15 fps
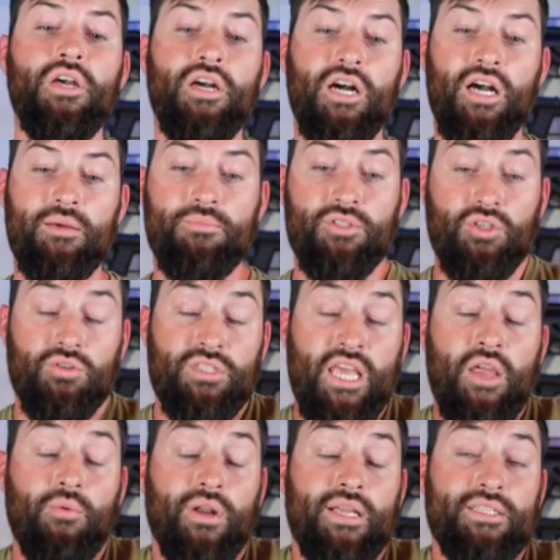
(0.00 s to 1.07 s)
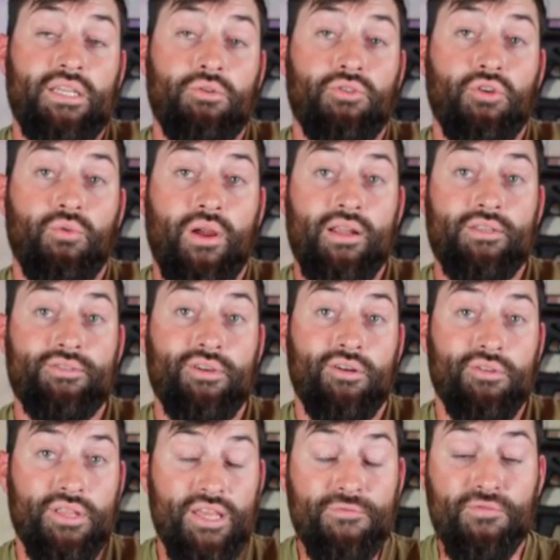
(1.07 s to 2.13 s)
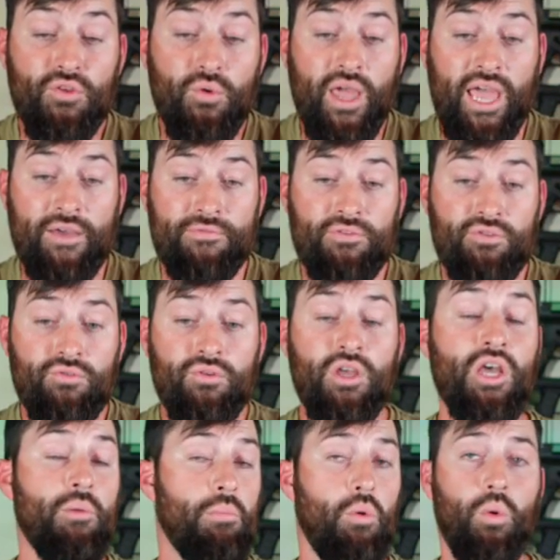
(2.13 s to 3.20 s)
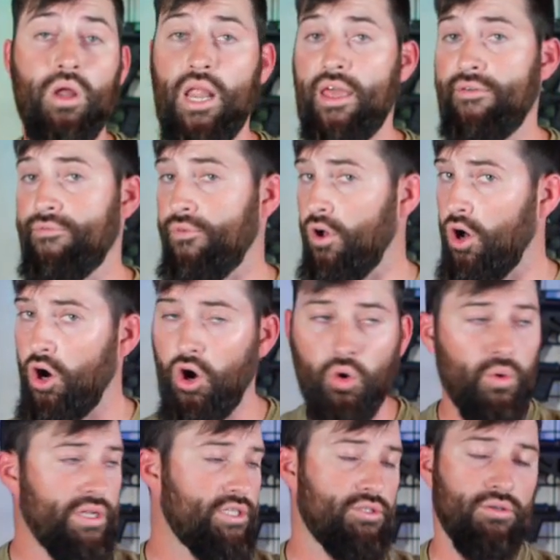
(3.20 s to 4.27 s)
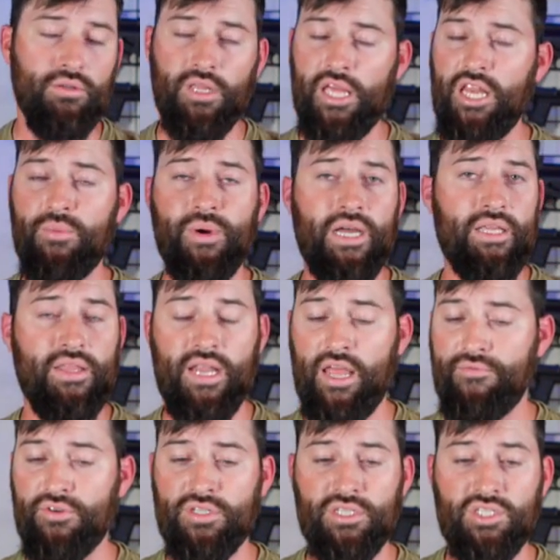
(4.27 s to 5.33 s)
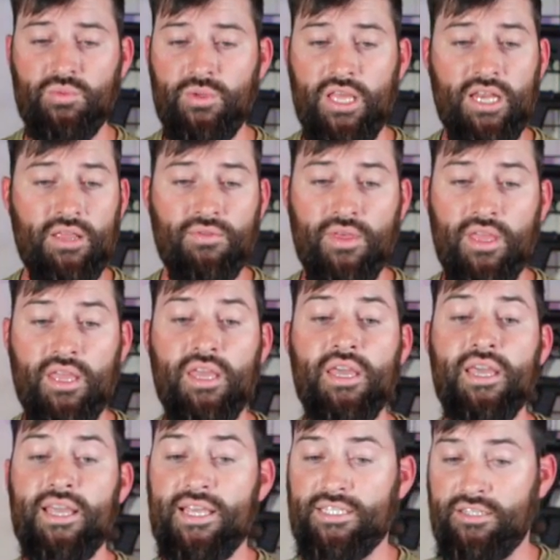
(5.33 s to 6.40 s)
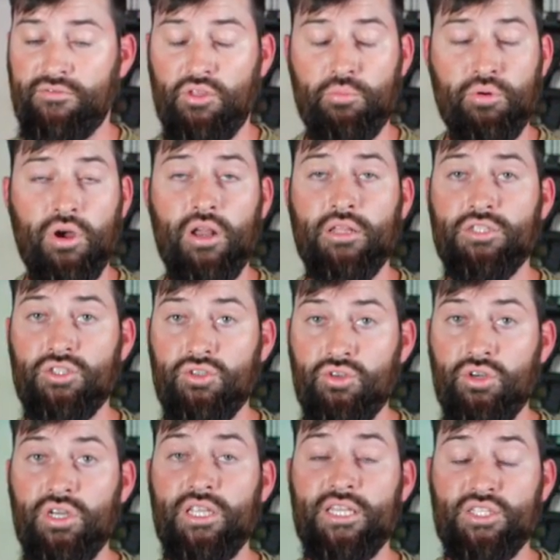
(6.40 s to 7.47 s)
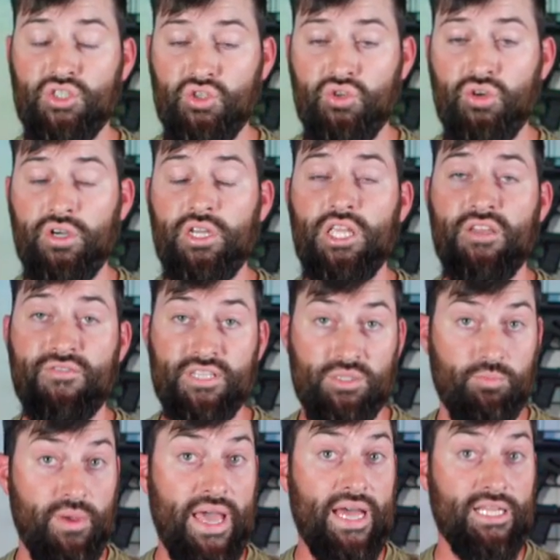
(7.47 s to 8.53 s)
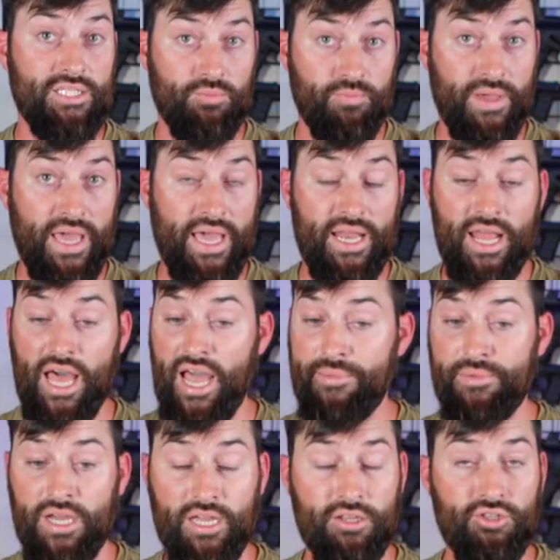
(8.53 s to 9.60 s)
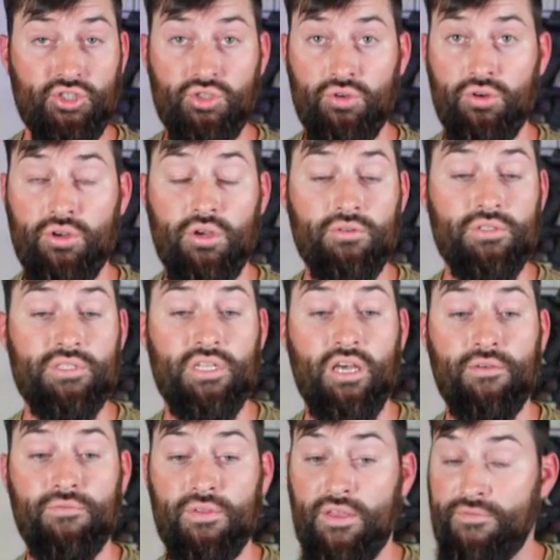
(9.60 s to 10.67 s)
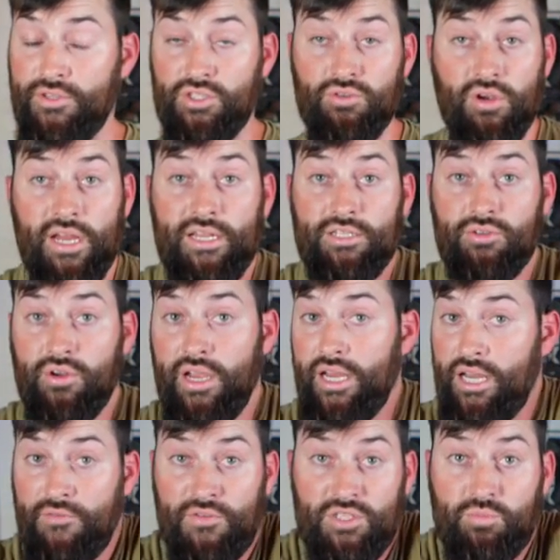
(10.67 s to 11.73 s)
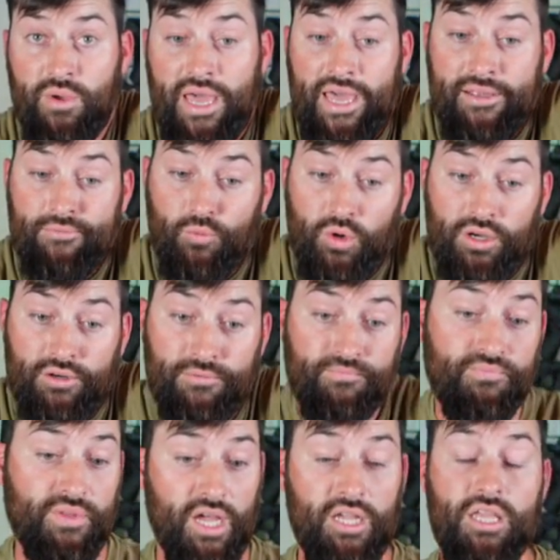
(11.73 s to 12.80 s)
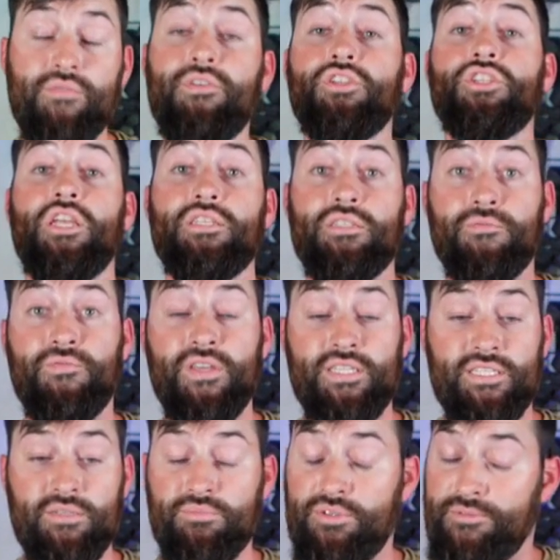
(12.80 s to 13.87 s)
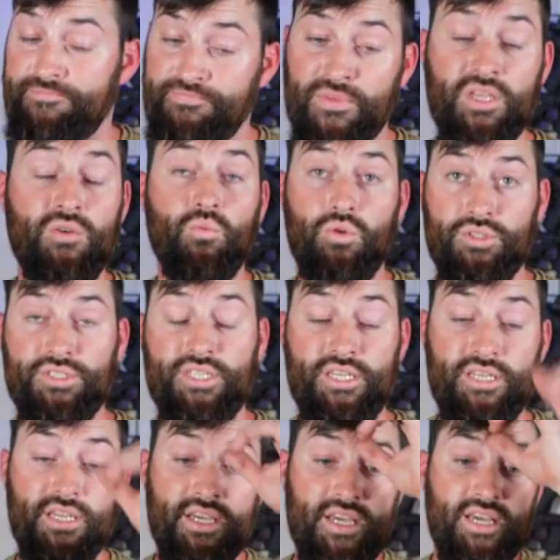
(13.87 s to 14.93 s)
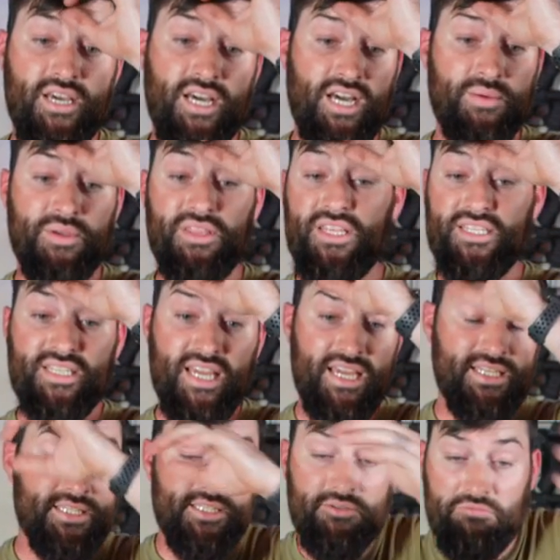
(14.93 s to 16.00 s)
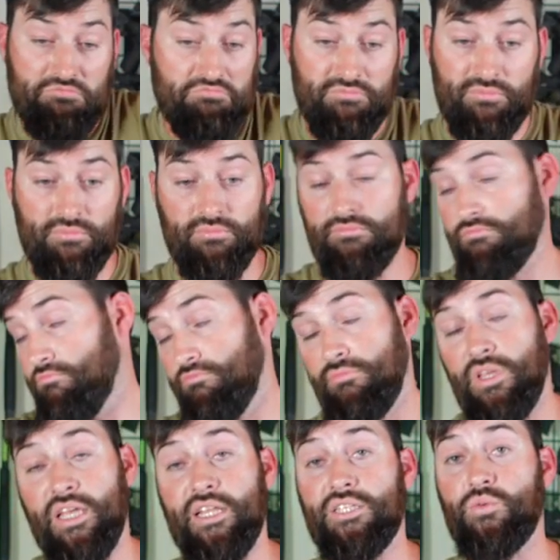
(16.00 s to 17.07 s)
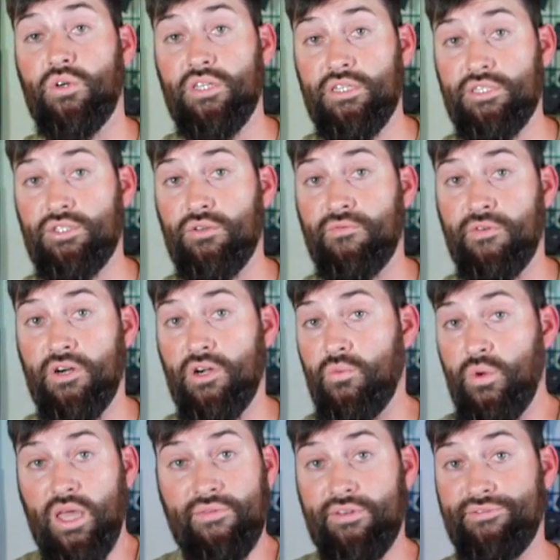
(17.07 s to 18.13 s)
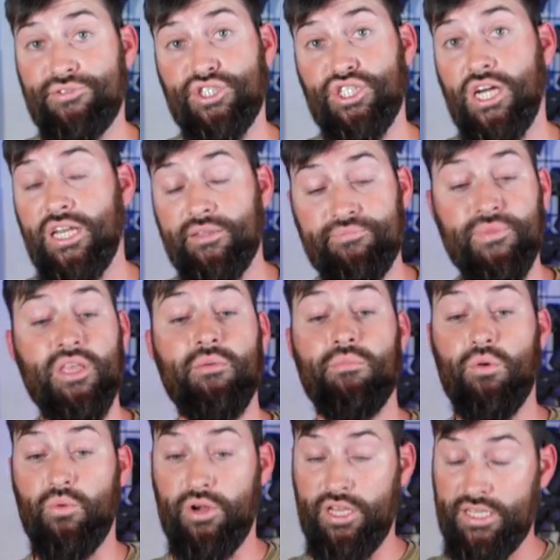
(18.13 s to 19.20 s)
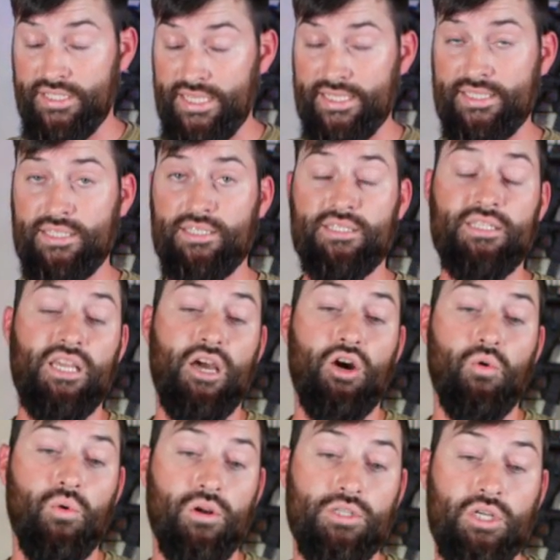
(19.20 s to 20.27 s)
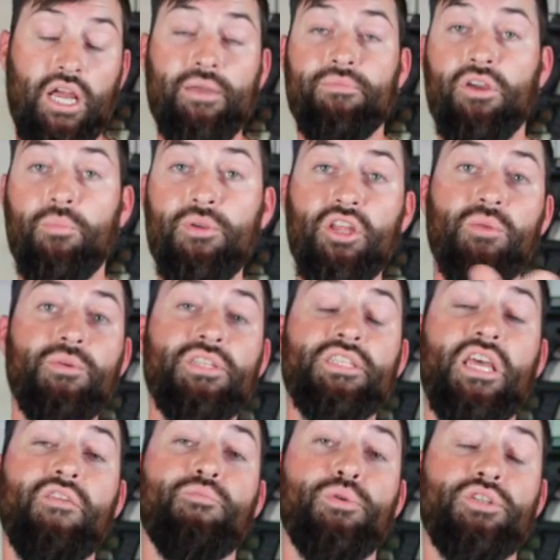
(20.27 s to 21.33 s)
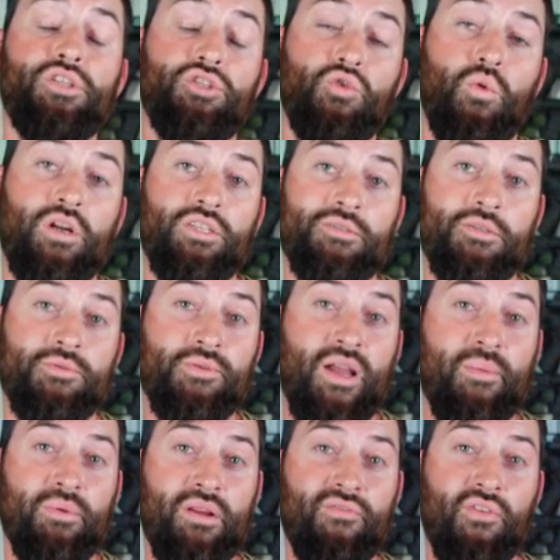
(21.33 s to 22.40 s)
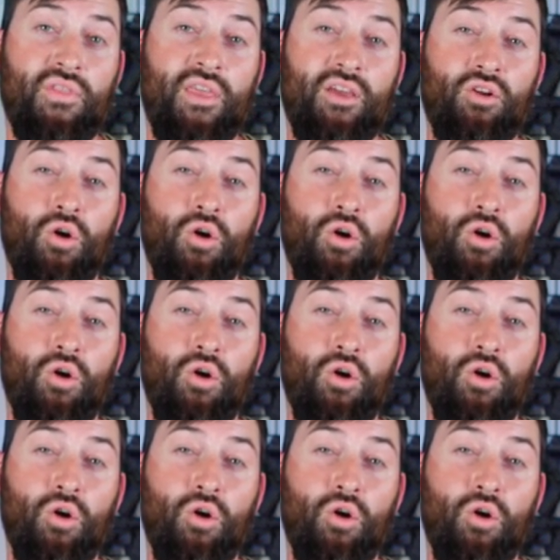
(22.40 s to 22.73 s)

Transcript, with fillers: Um, so take what I say with a grain of salt if you have to. But what I have always told anybody that ever sends me anything is if the product's good, it's good. If it's bad, it's bad. I'm not going to sugarcoat stuff. If it's great, it's great. And if it's bad, well, I'll give you a chance to fix it, but we'll see. Um, in this case, it is what it is so far. We haven't even shot it, but we're gonna test it and see how it works. All right, y'all be good to be safe. Appreciate you watching, subscribing, everything, and